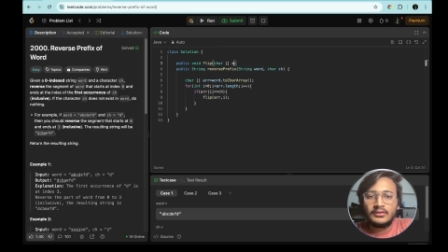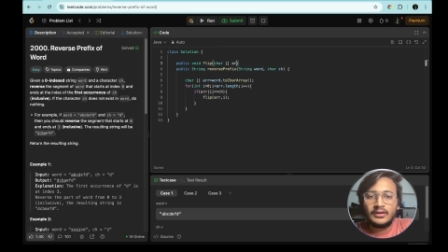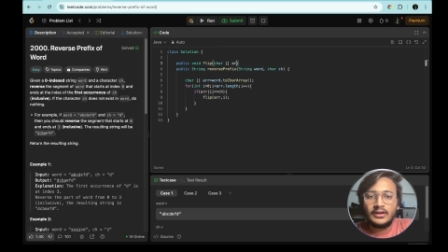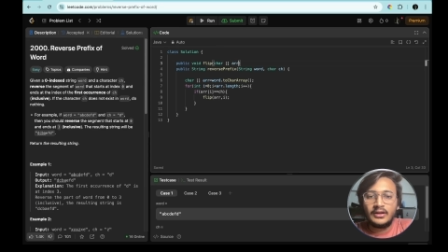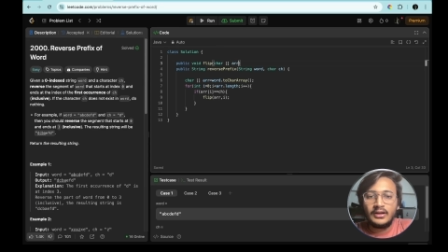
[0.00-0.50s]

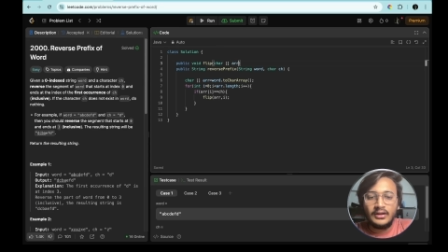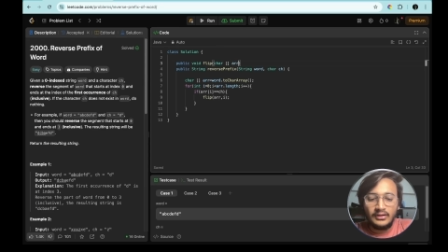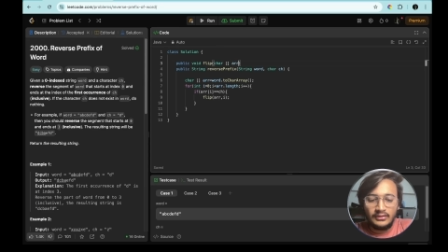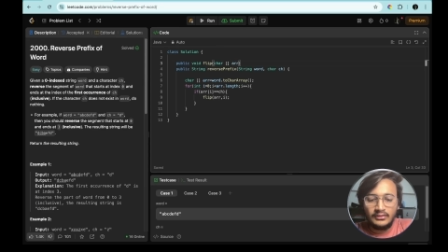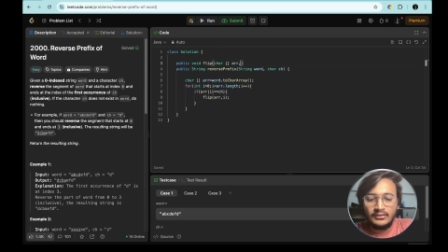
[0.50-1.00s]
array,
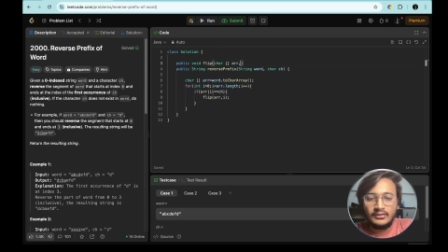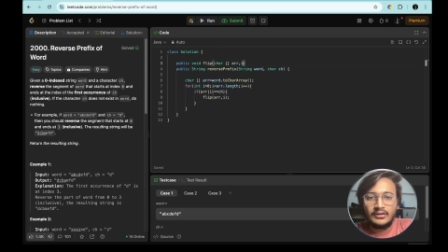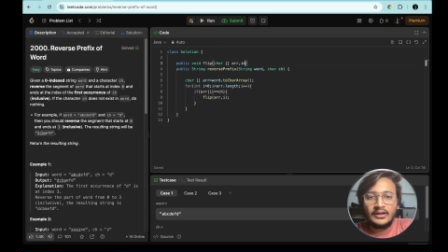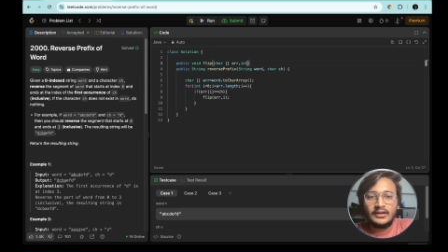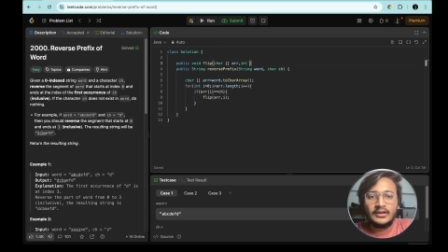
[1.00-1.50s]

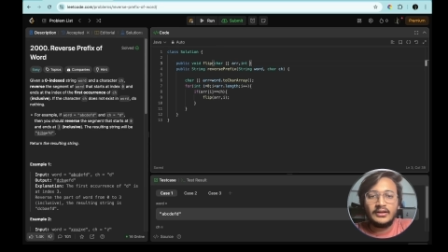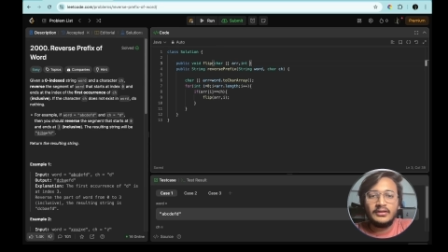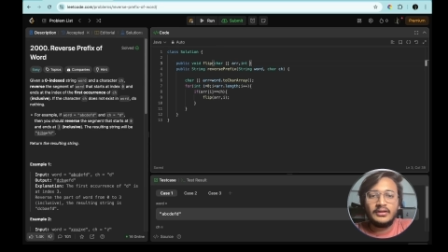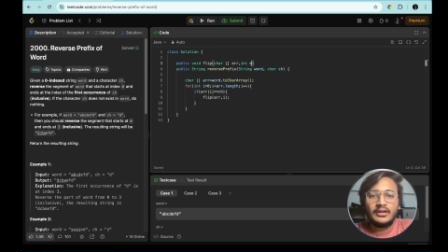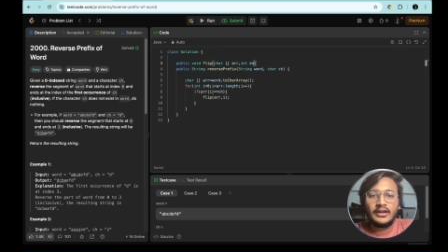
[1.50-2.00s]
and then
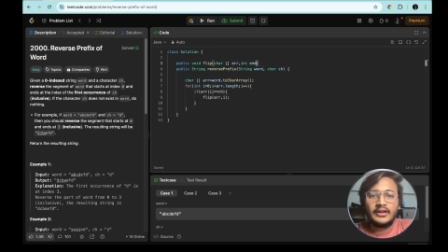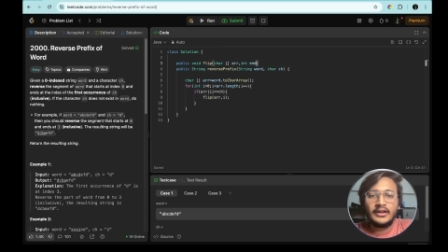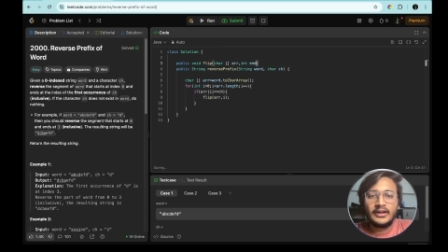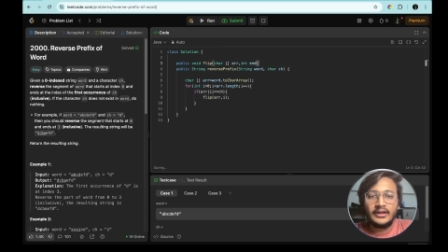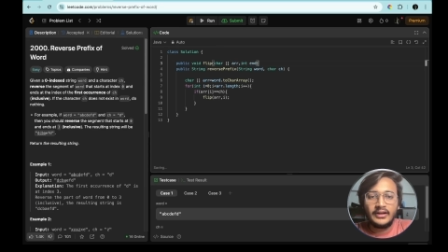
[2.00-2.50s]

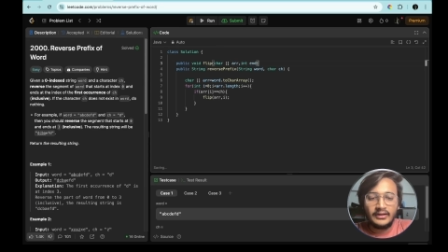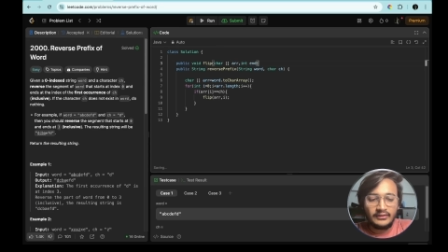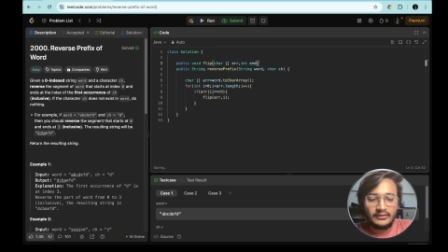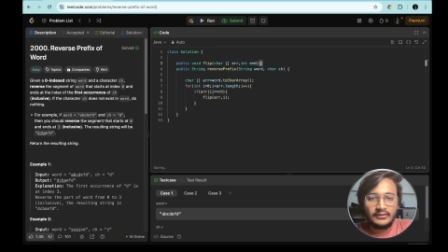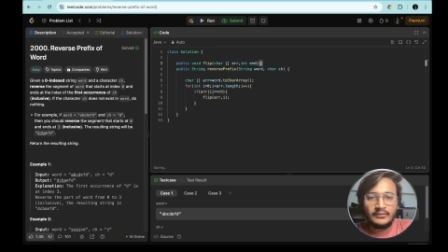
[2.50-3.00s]
ending
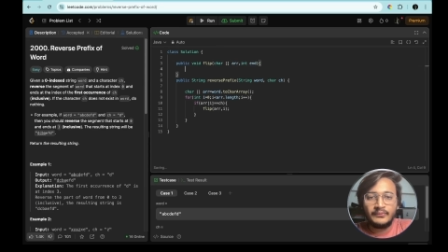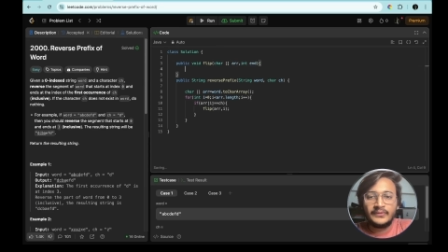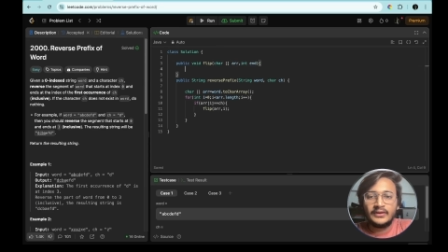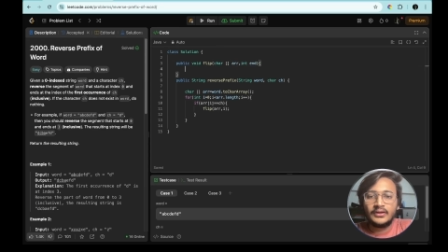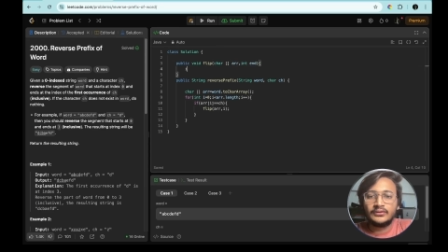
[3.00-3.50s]
index.
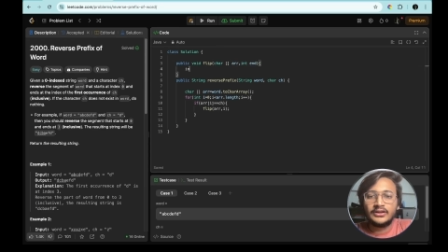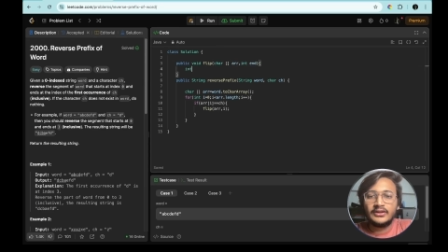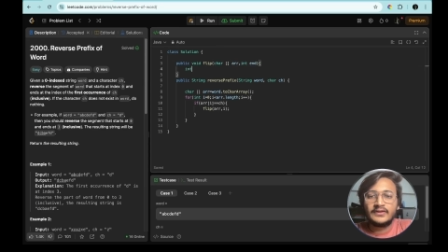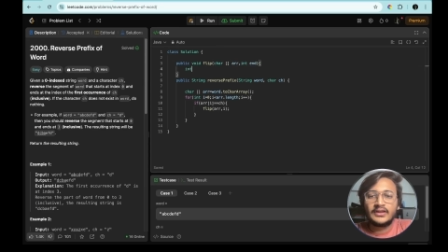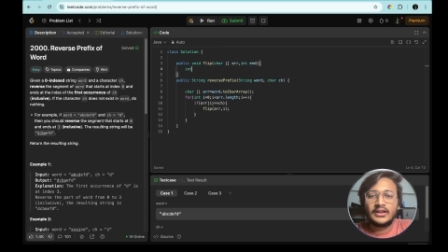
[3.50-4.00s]
Now the
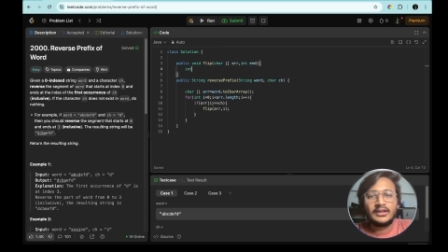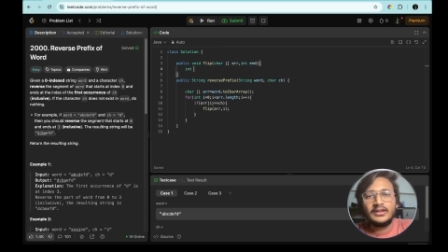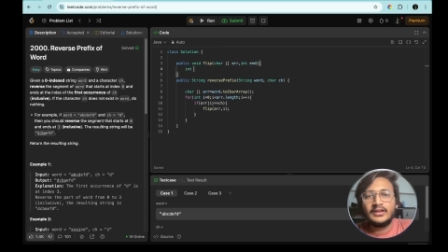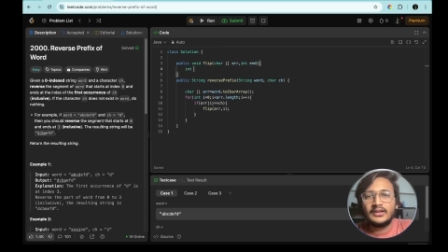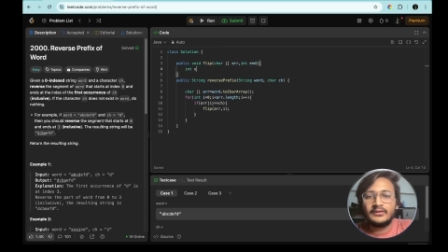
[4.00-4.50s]
starting
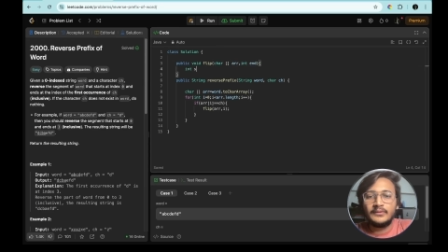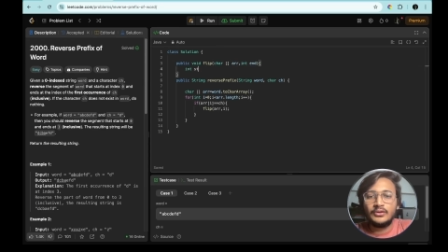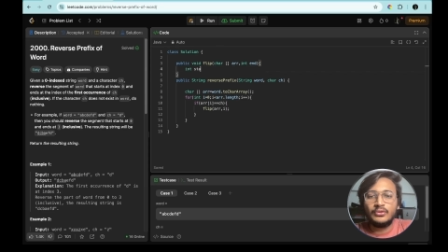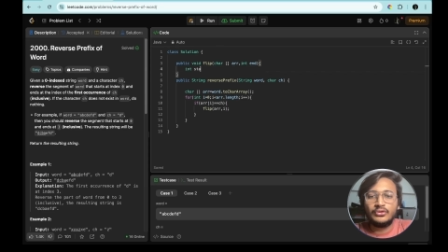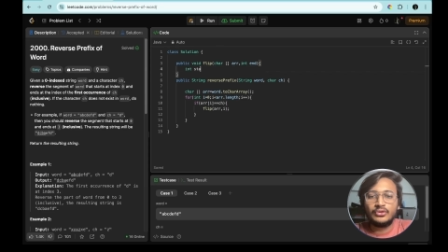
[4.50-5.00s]
index will
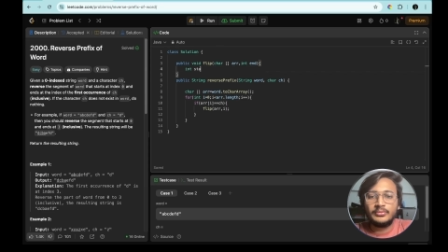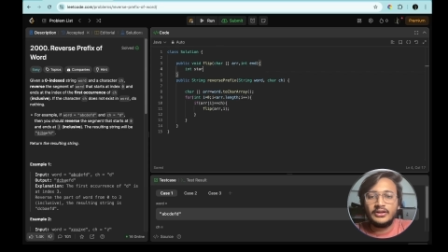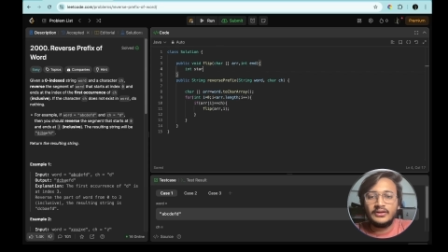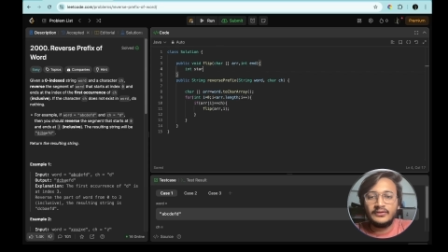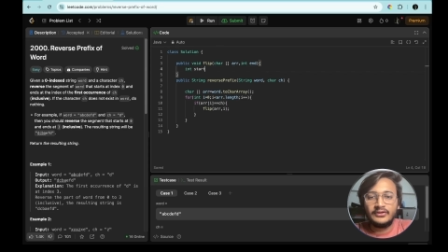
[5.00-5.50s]
going to
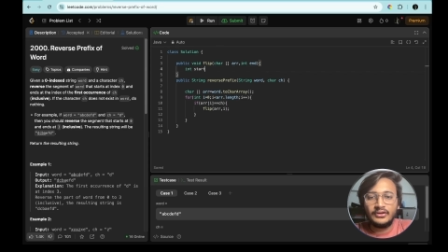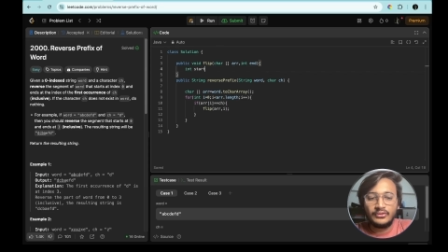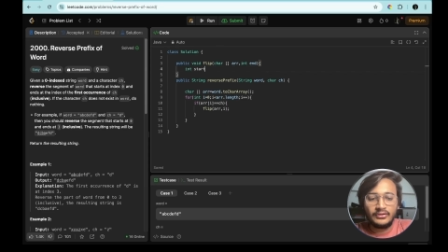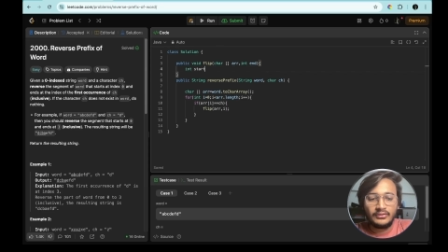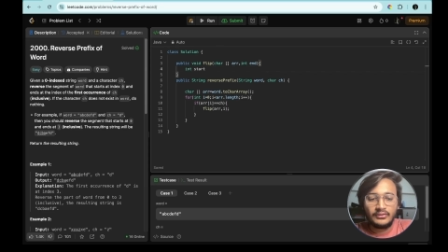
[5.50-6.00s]
be
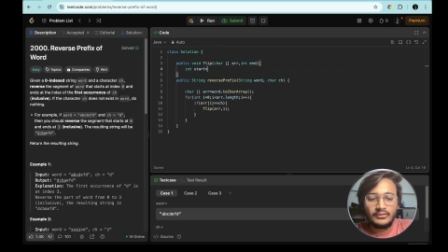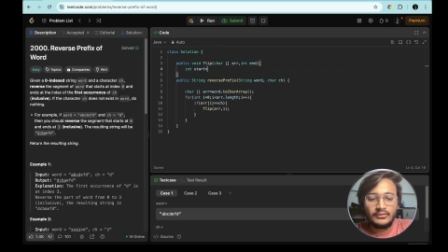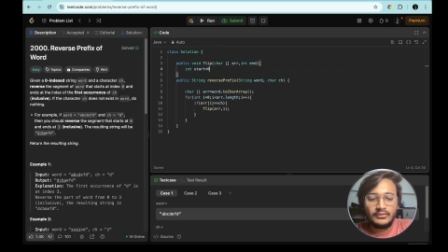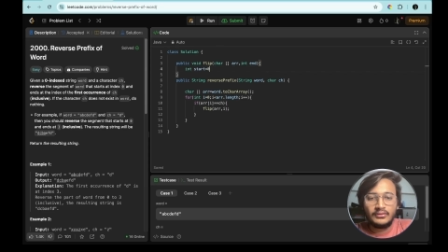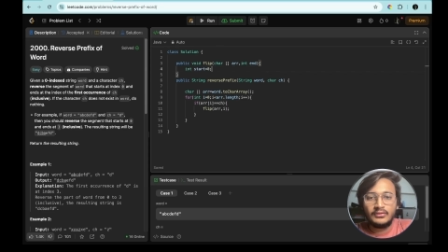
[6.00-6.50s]
0
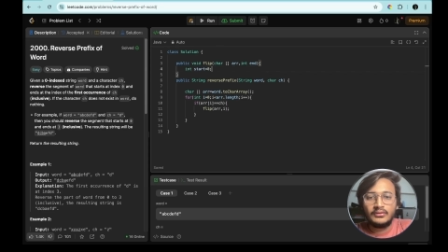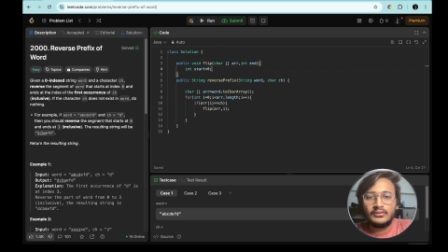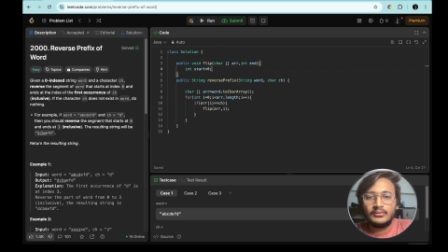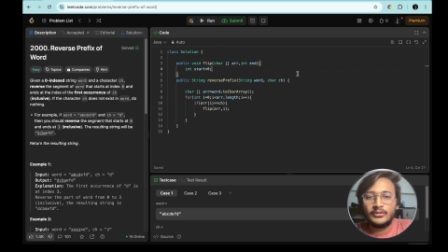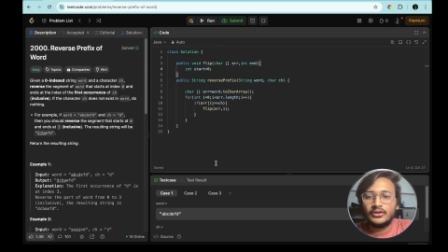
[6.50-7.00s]

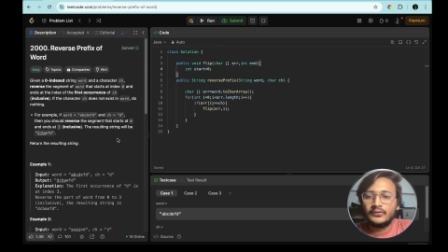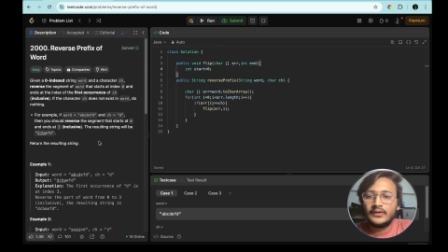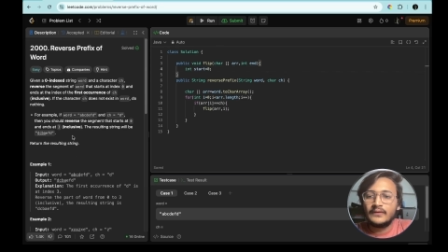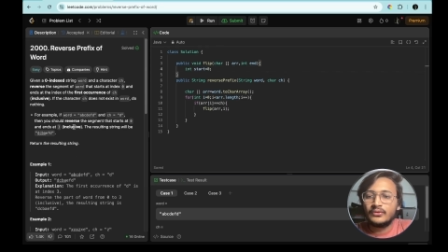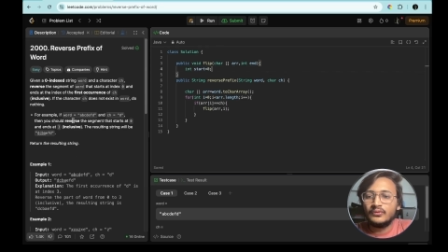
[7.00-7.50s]
because we
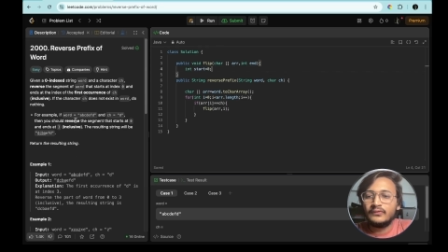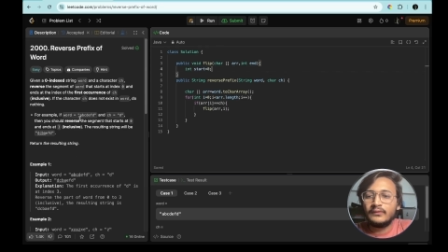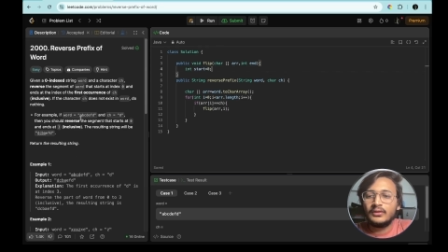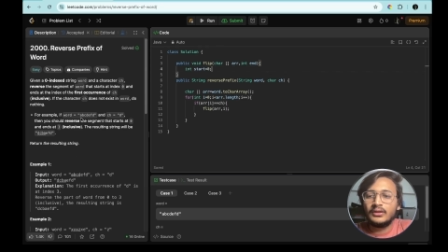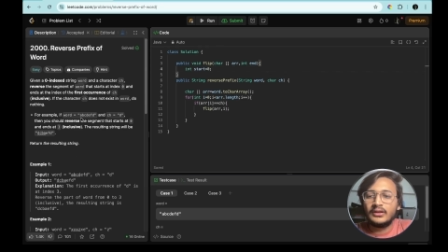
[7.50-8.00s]
have to
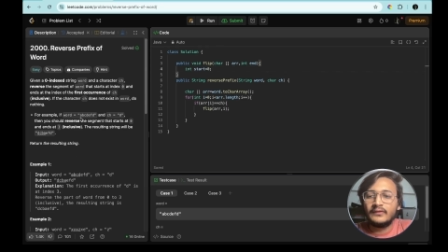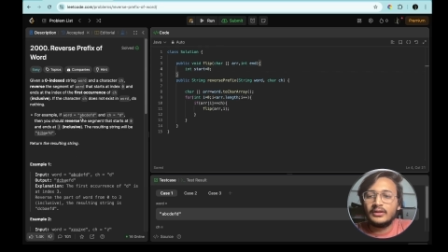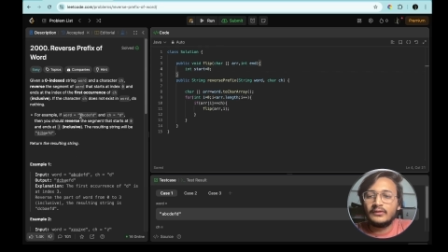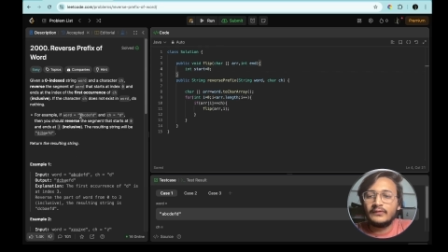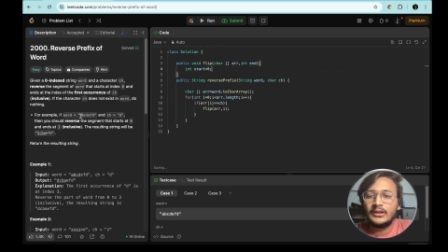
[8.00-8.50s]

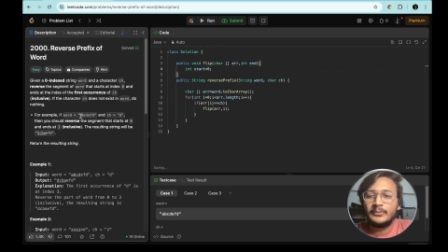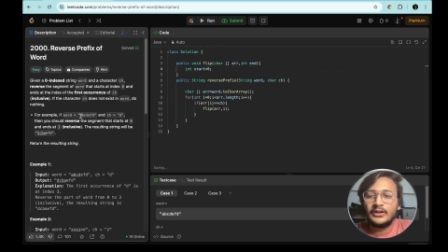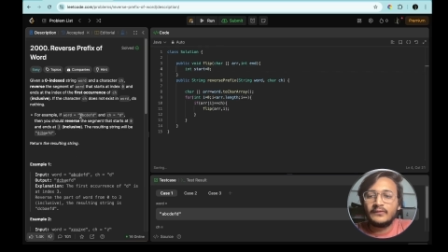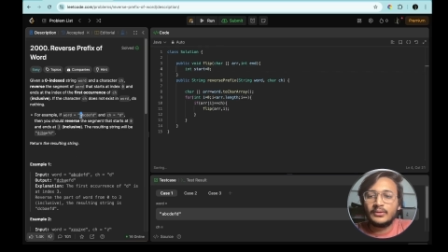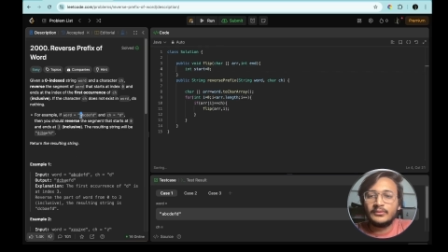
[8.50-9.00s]
flip
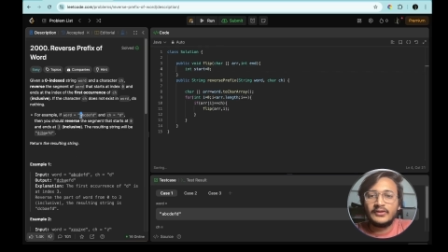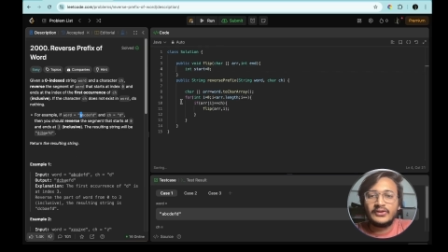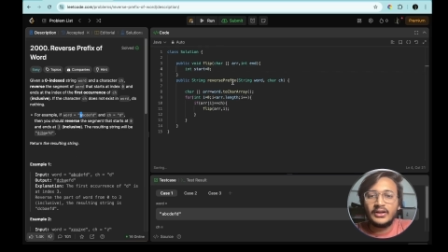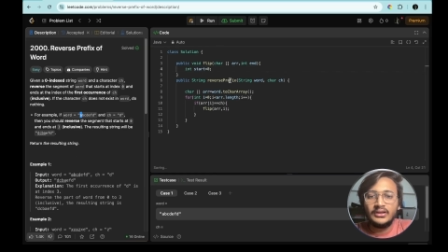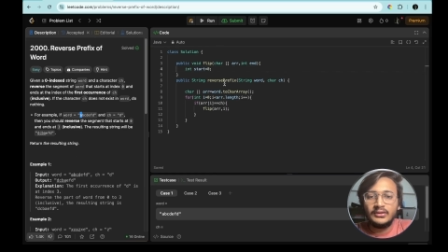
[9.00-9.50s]
it from the
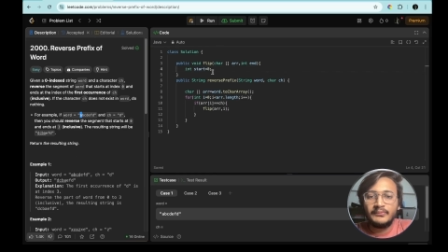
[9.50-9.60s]
start.